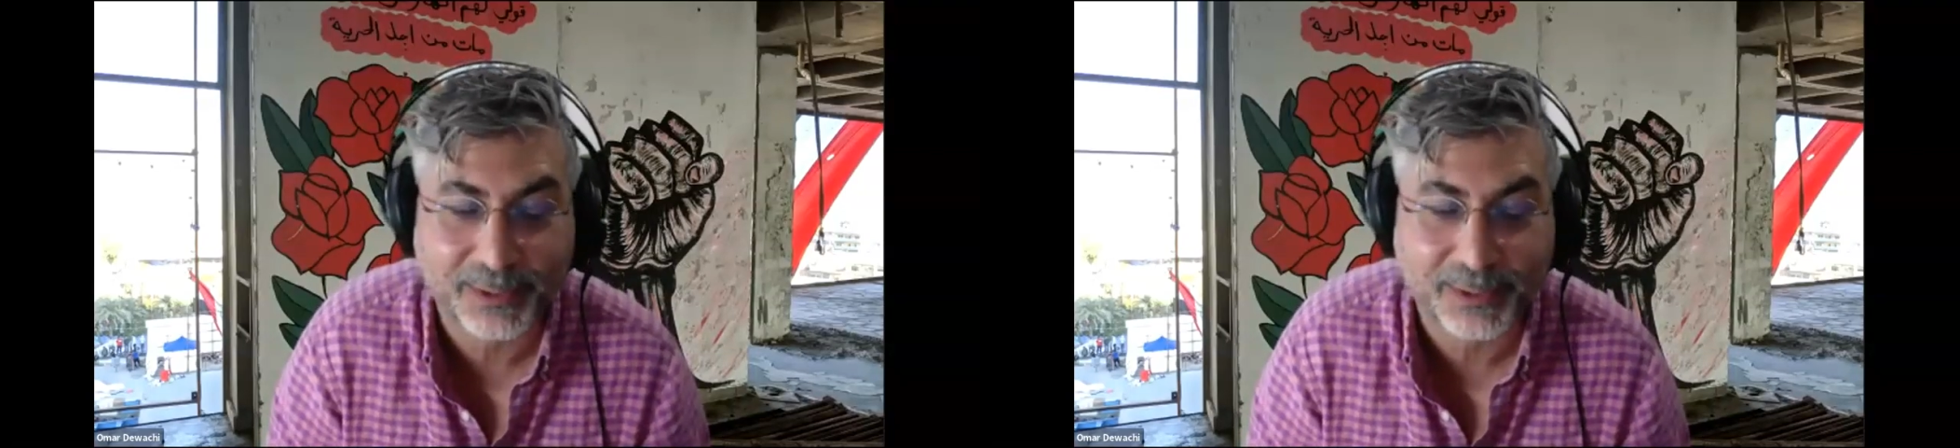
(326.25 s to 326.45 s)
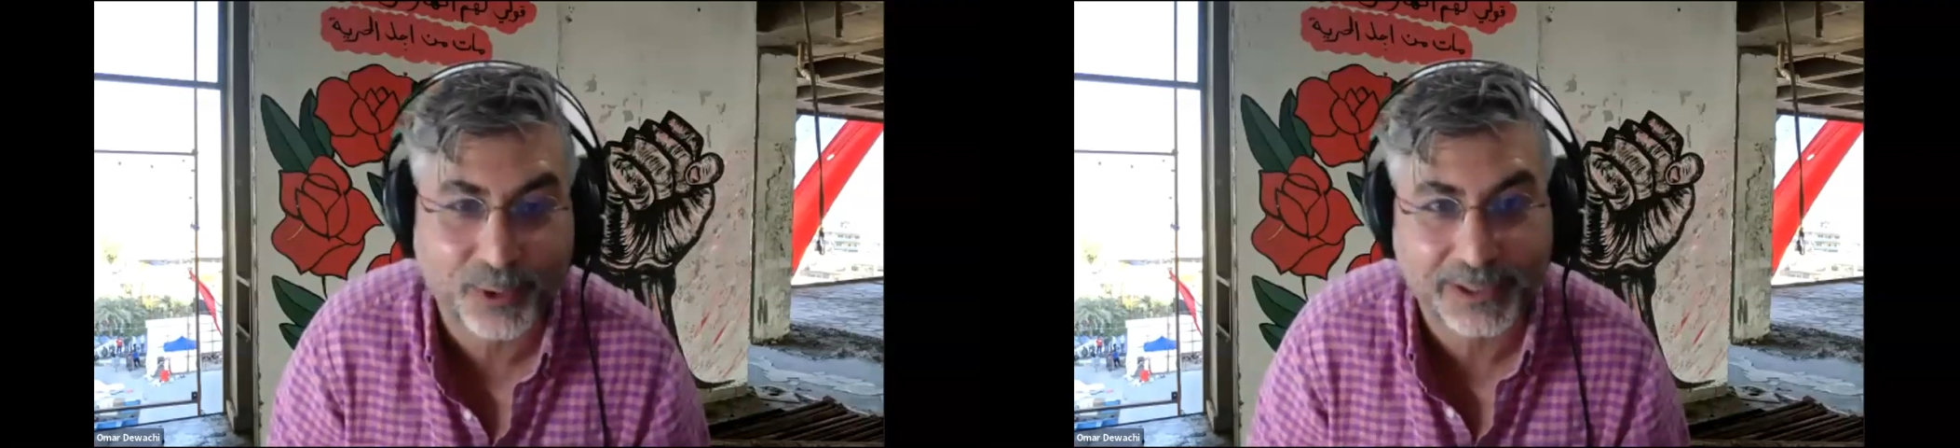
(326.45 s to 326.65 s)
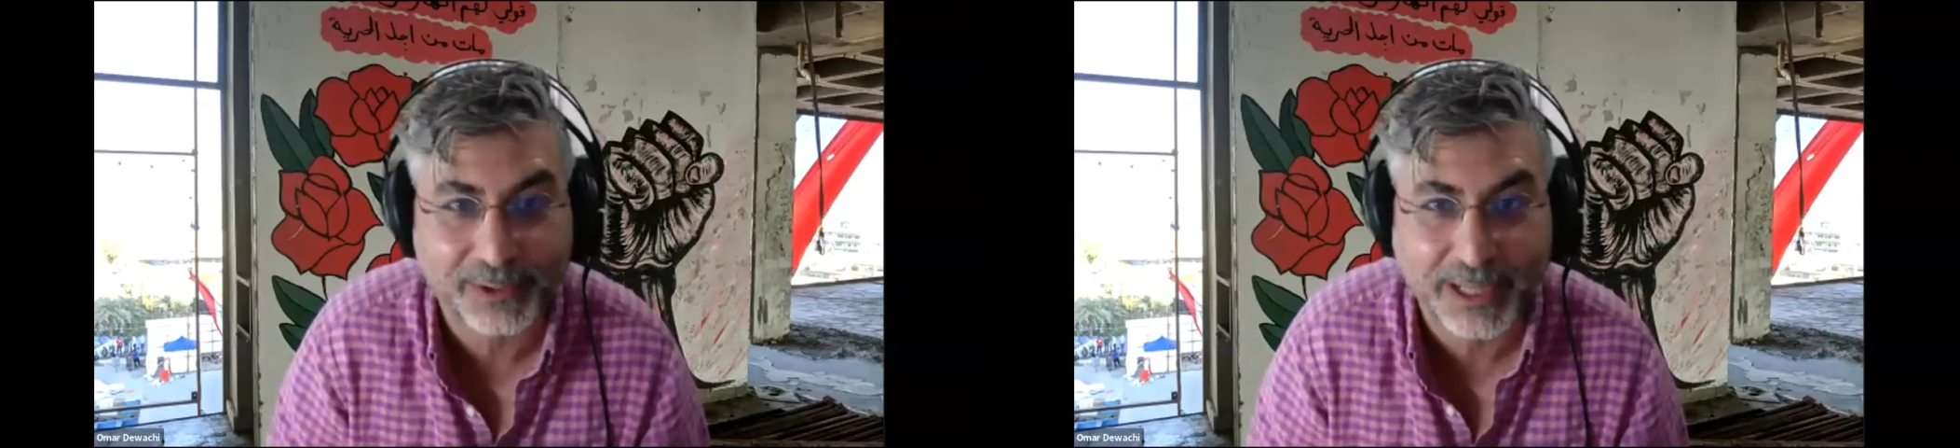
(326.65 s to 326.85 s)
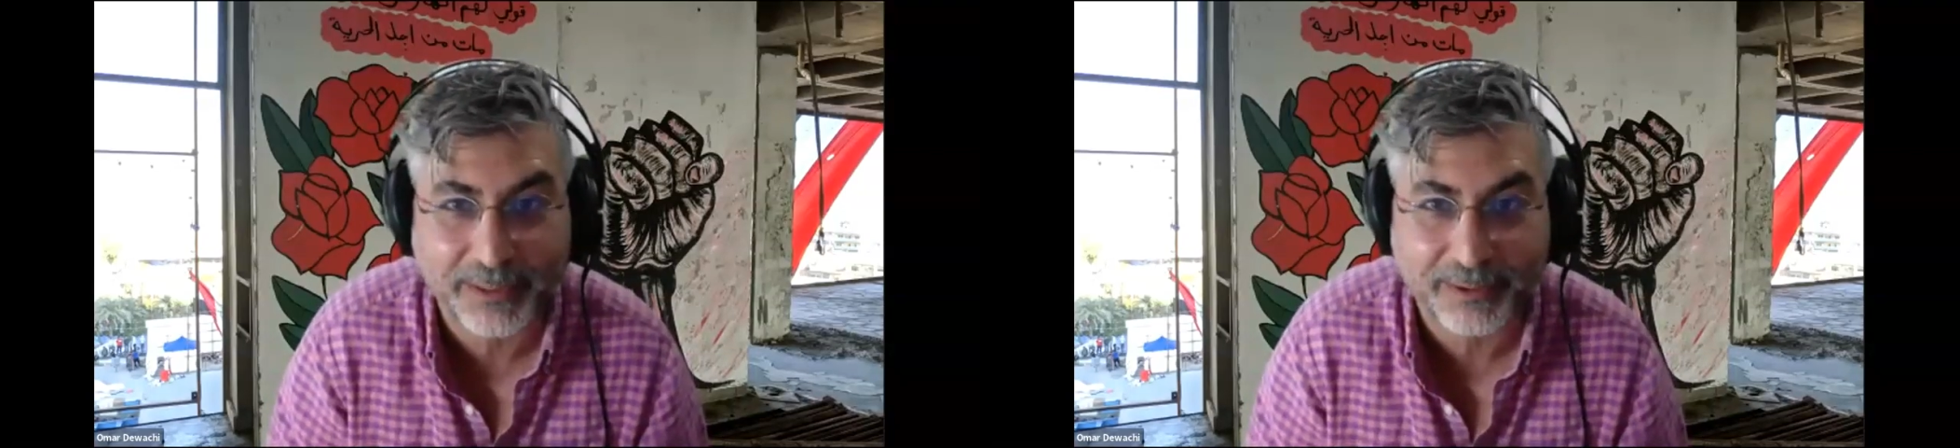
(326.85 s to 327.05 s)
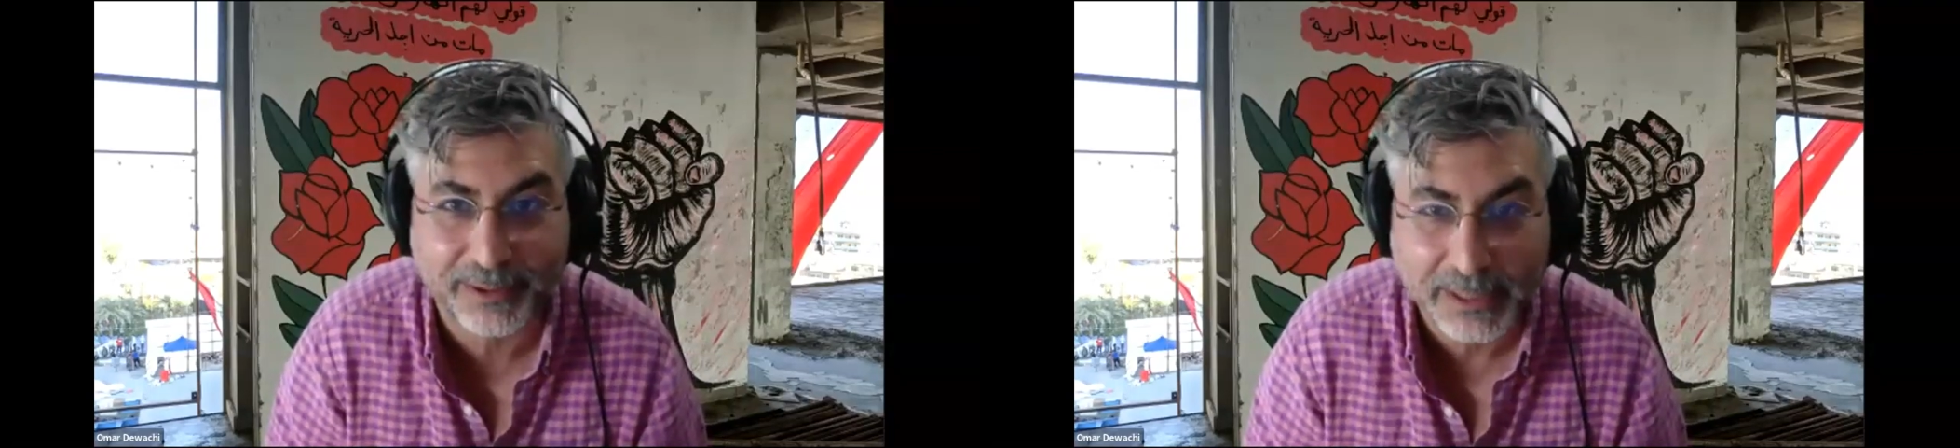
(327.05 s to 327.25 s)
working
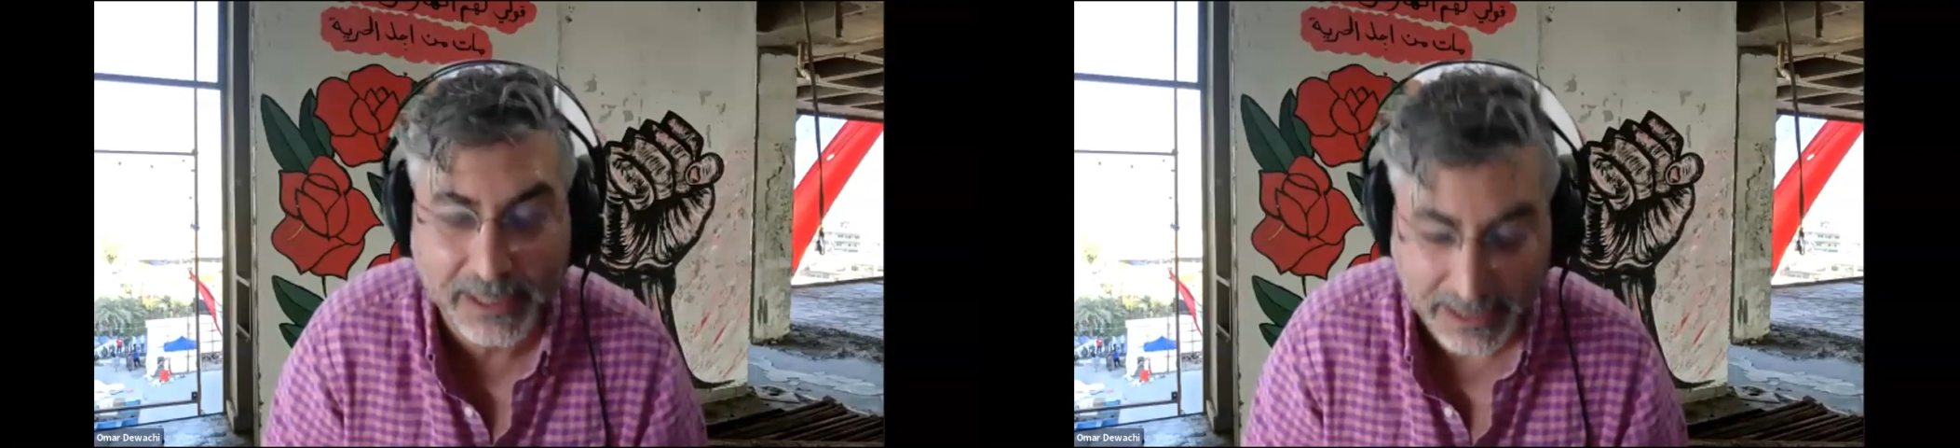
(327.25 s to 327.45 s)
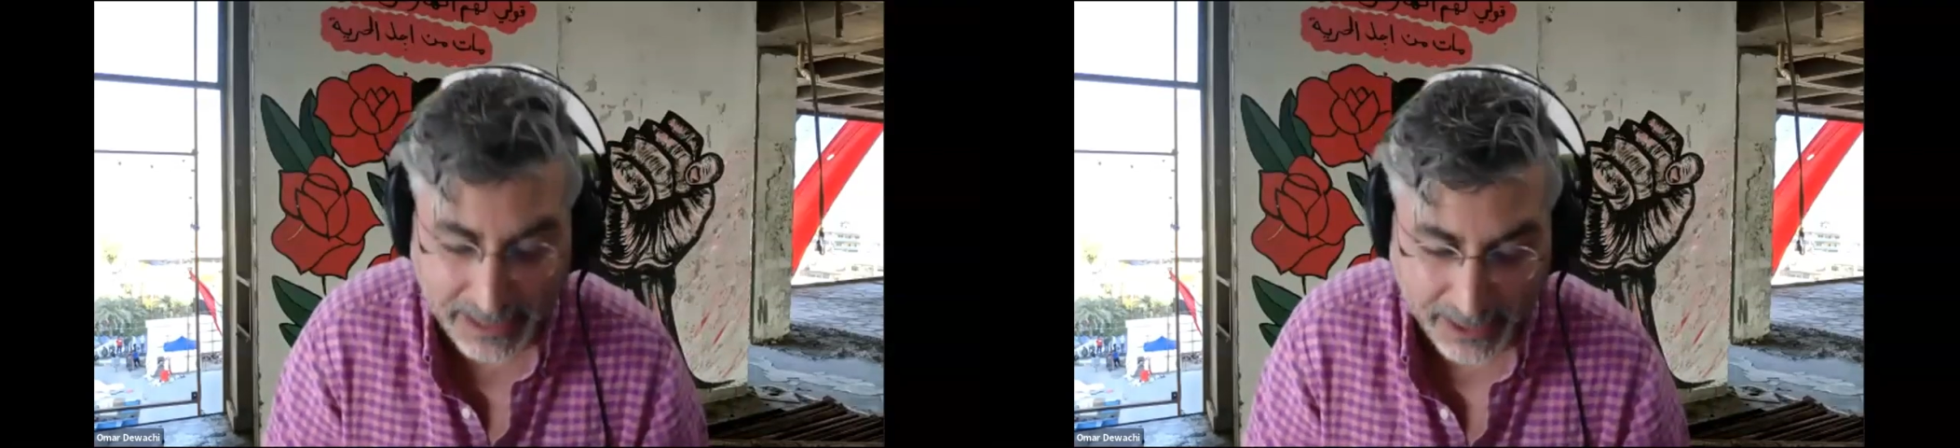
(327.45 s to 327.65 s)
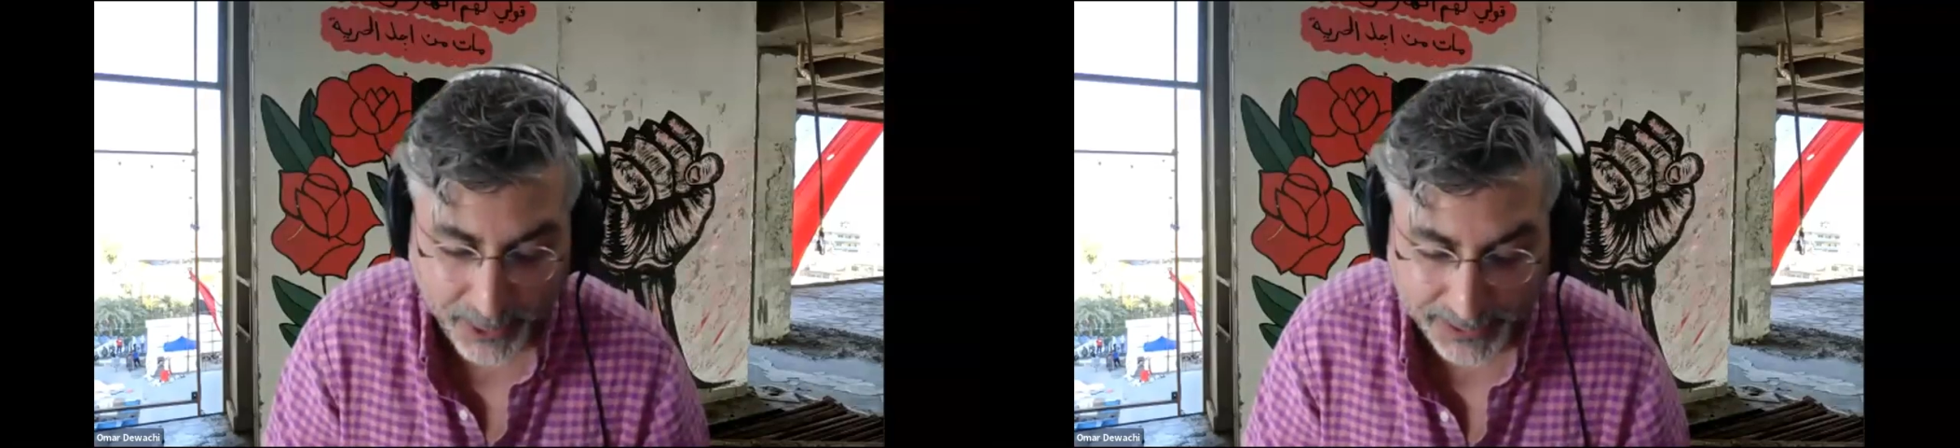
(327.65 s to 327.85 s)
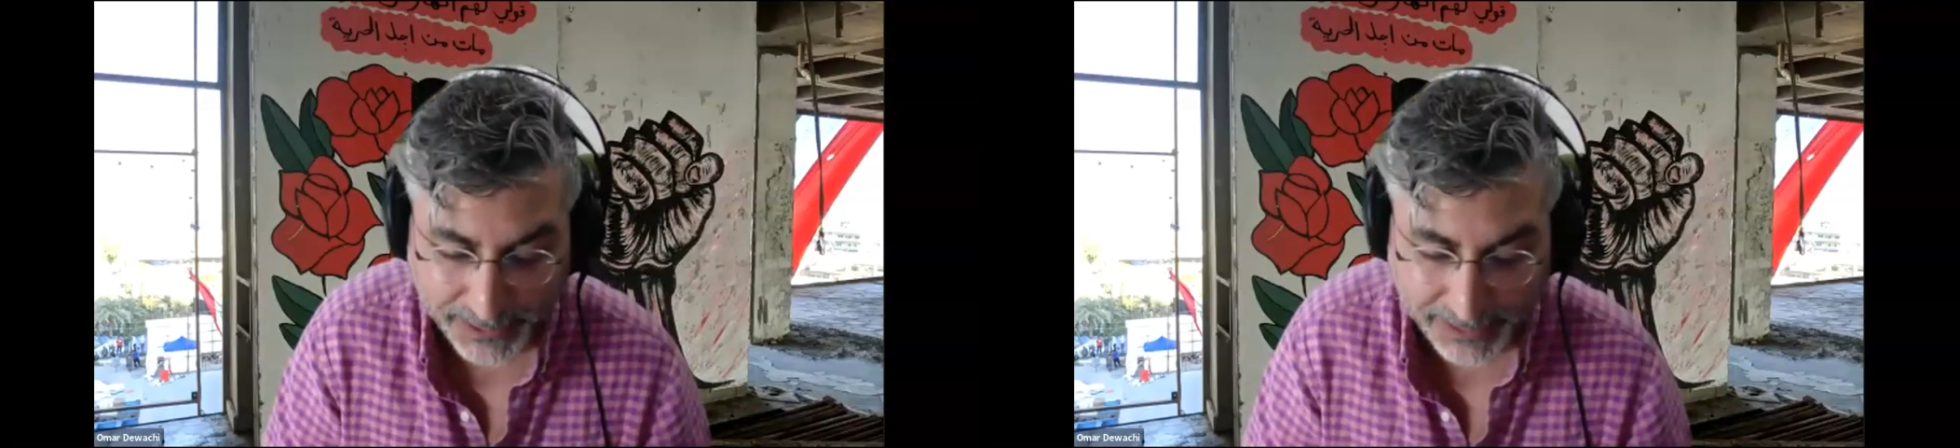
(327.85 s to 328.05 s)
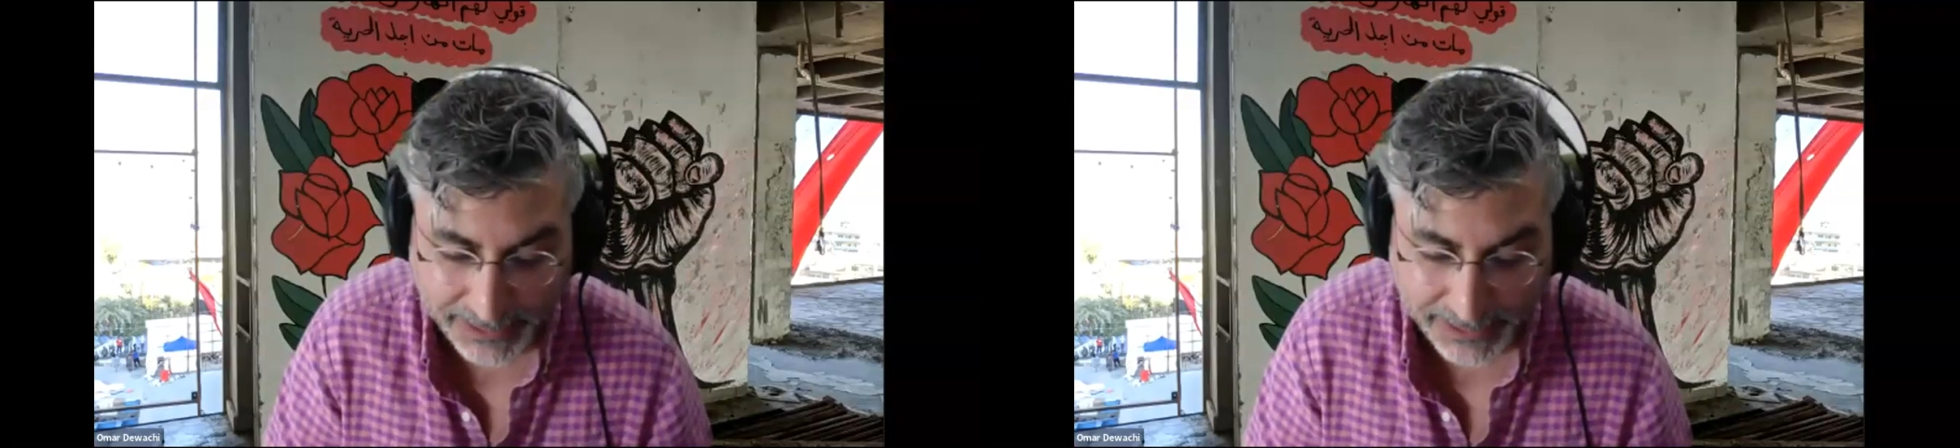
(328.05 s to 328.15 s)
together on